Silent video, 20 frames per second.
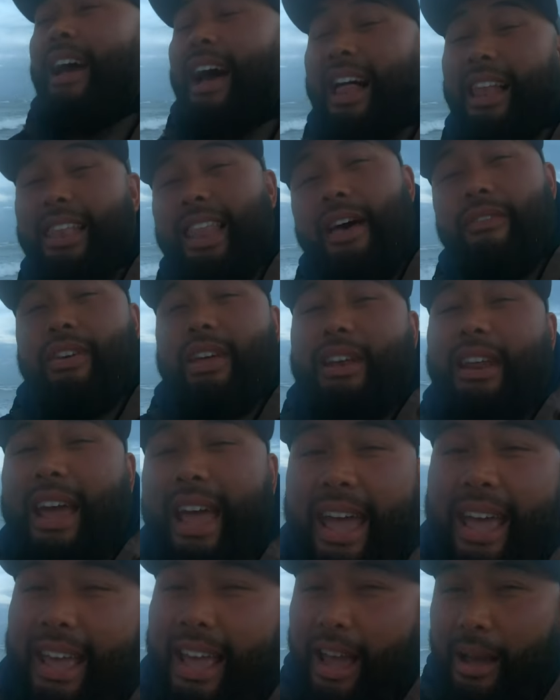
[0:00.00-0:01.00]
11
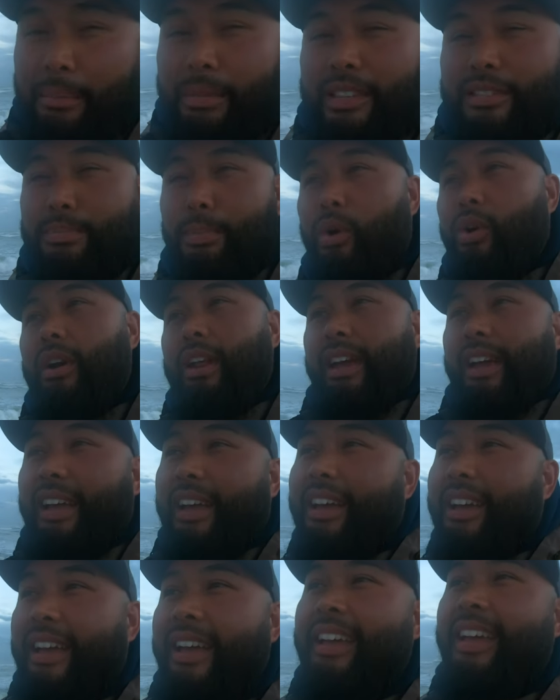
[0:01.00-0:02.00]
a.m. this morning
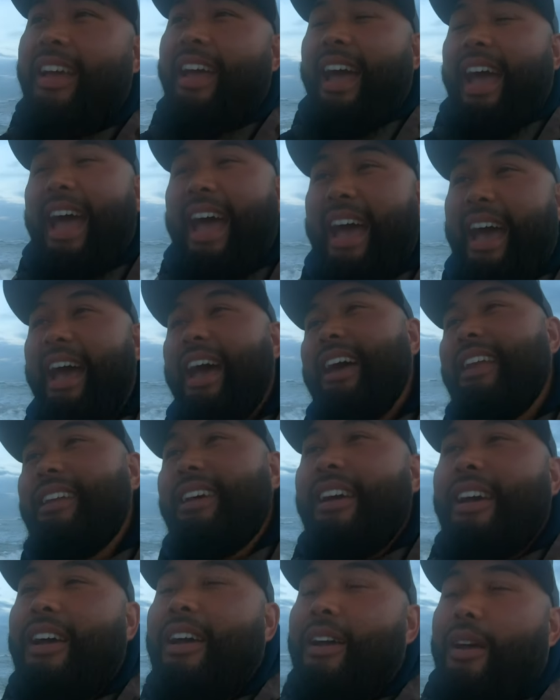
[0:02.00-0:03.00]

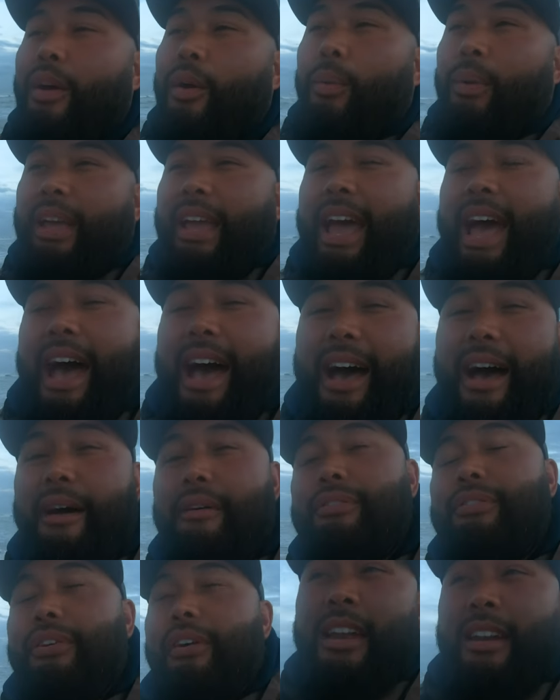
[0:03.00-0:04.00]
and we
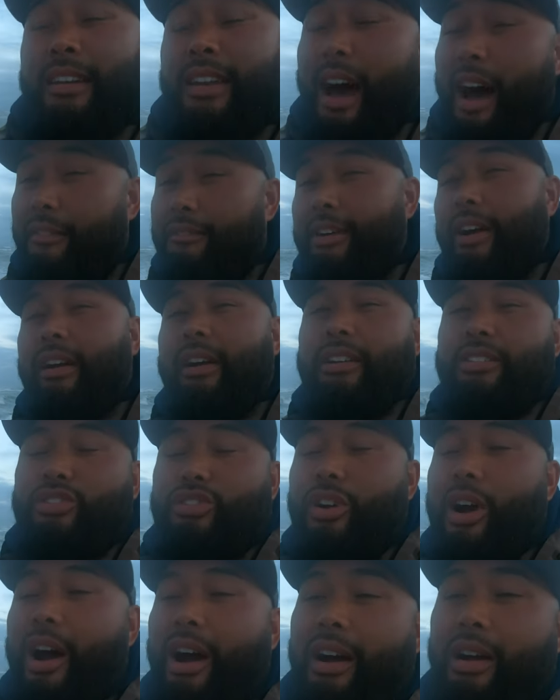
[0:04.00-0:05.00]
have not very
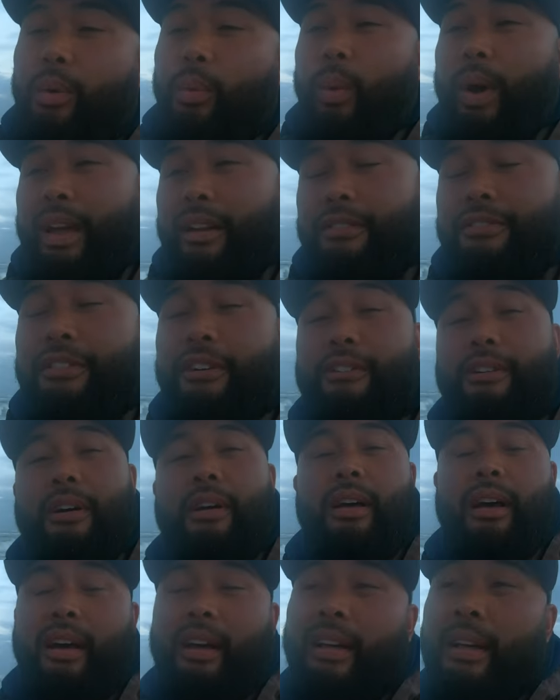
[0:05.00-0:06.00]
strong wave
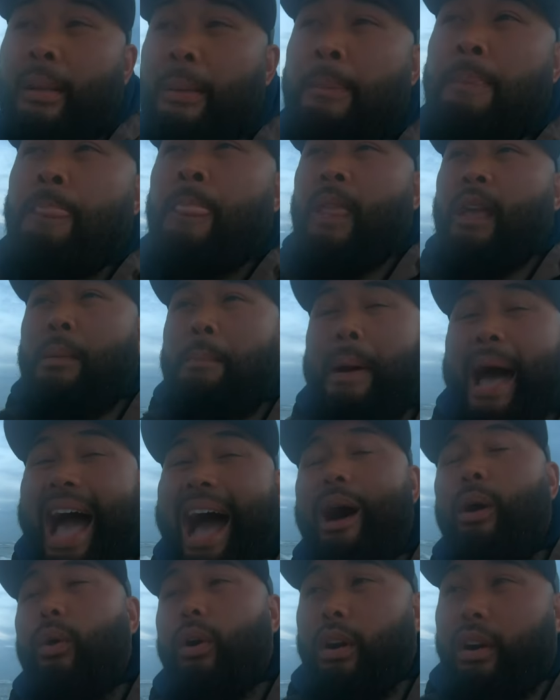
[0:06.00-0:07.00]

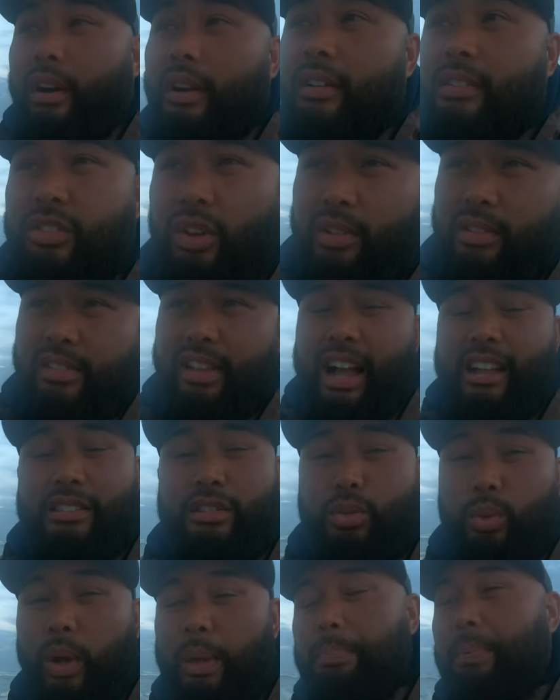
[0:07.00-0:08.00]
power, so it's not
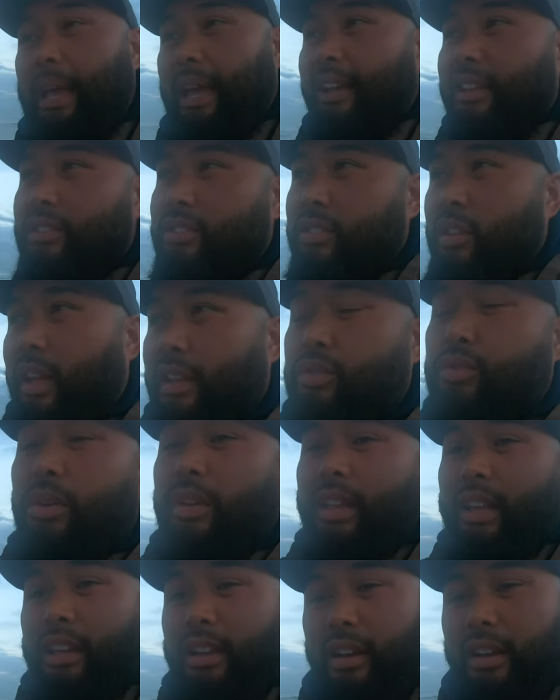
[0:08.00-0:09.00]
sweeping, so that's
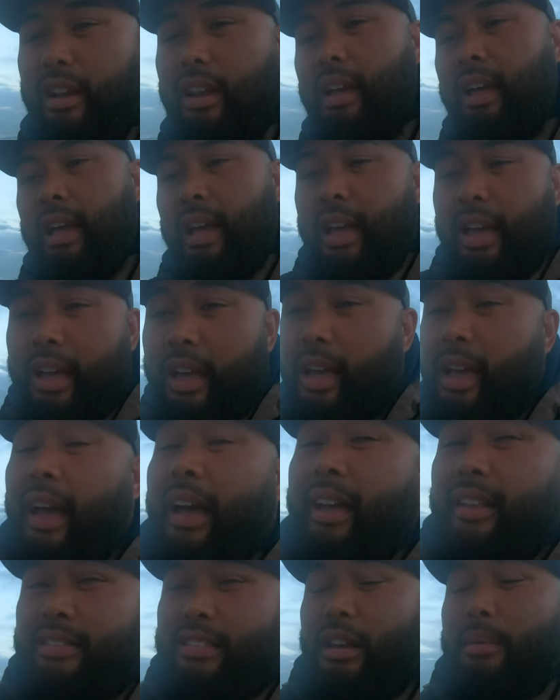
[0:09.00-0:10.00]
really good.
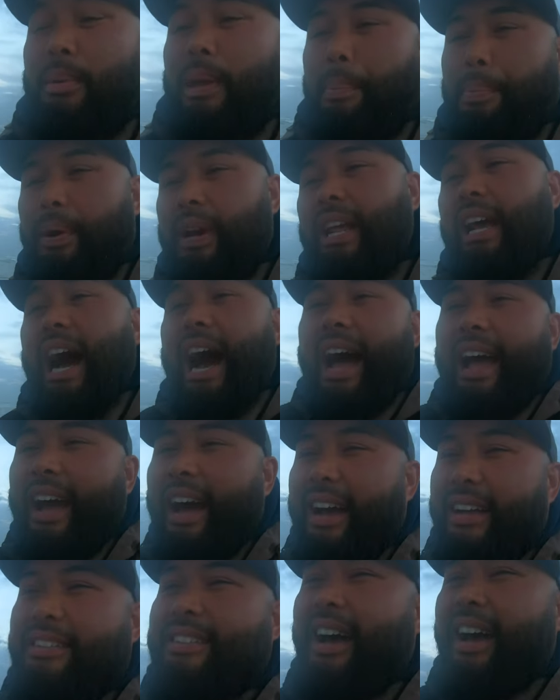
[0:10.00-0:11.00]
It's gonna be a pretty high
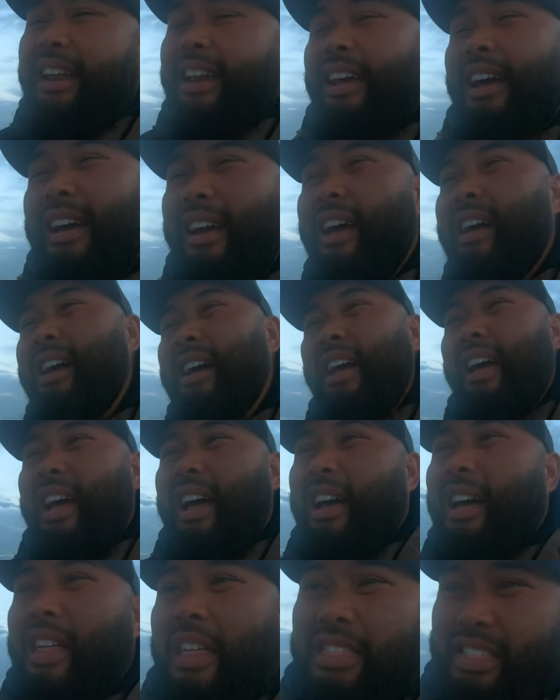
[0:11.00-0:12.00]
high tide.
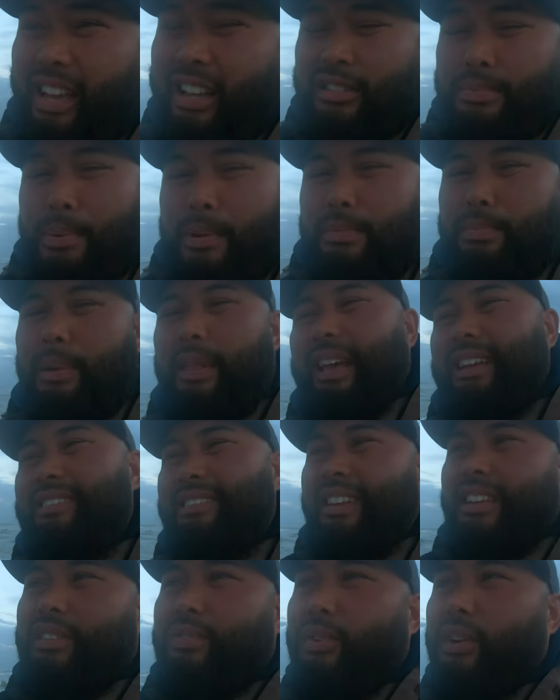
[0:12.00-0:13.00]
I think it's supposed to be like
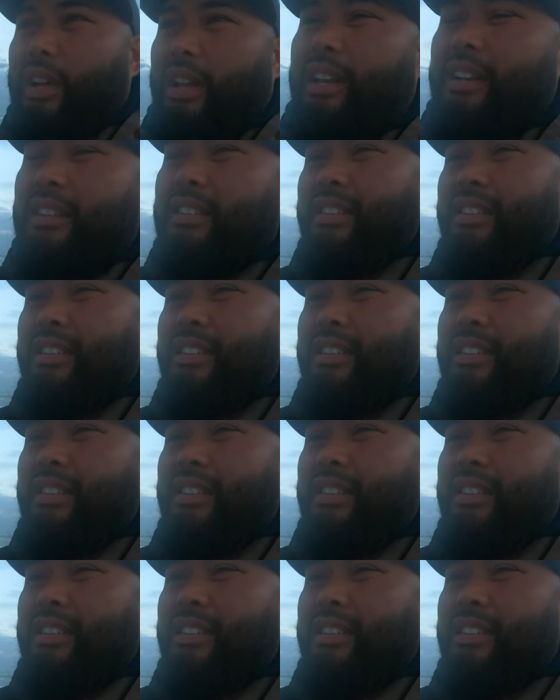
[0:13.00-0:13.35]
six foot.